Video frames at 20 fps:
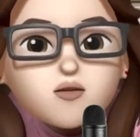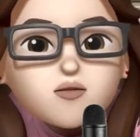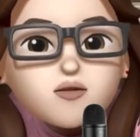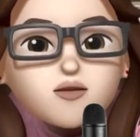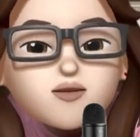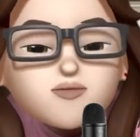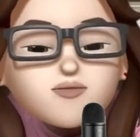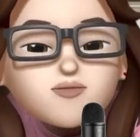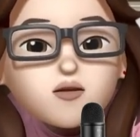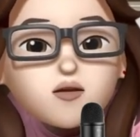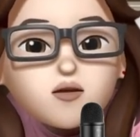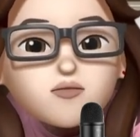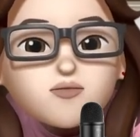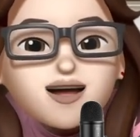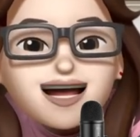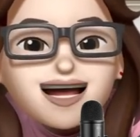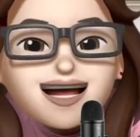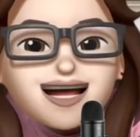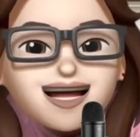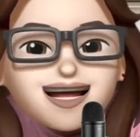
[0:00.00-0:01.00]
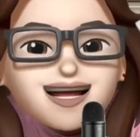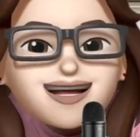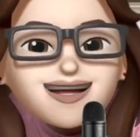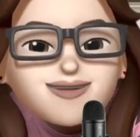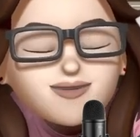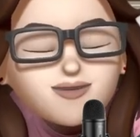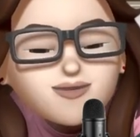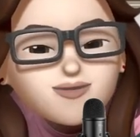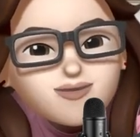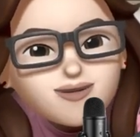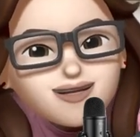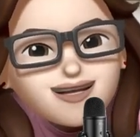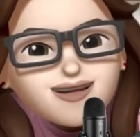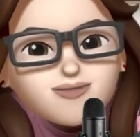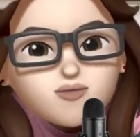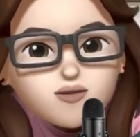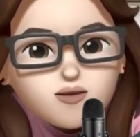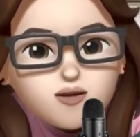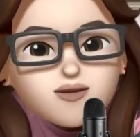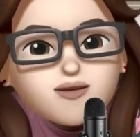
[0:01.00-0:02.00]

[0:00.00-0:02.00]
This will erase your iPhone